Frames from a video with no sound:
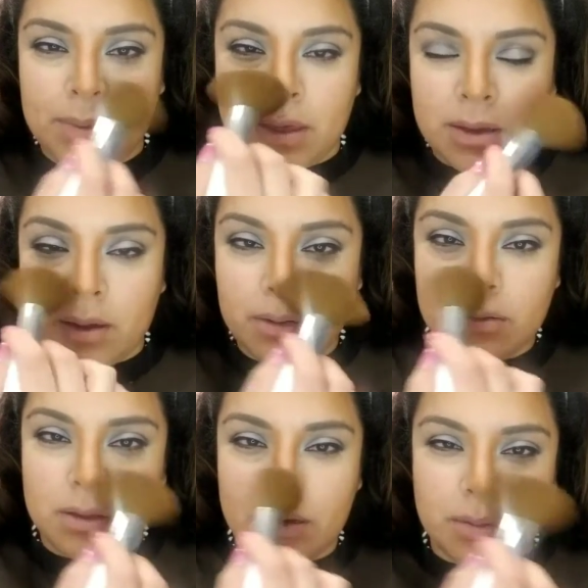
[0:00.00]
here.
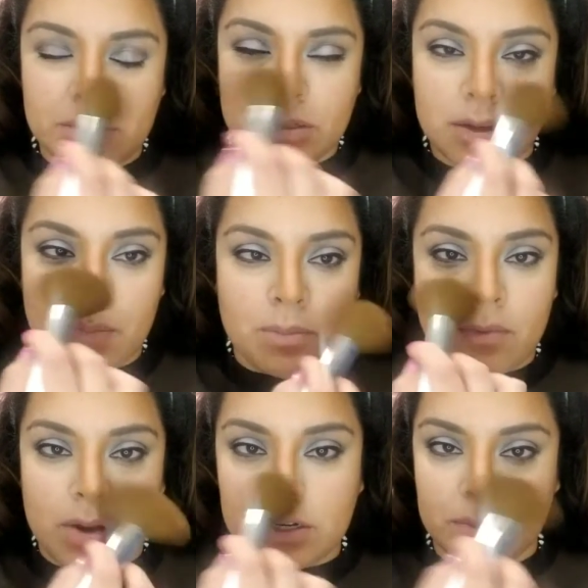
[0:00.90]
And I'm just gonna
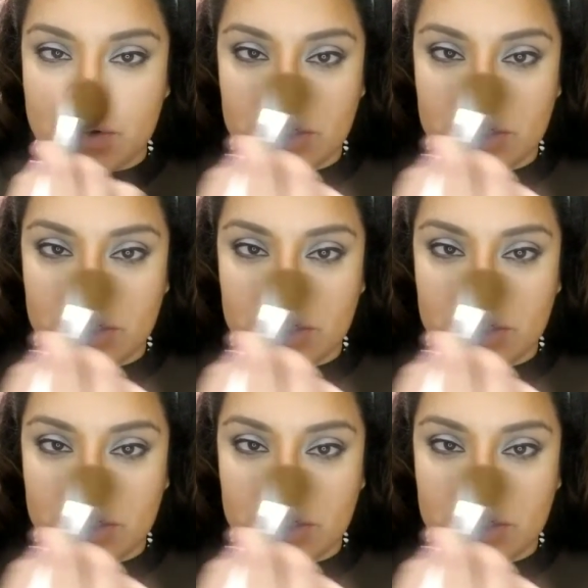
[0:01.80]
brush.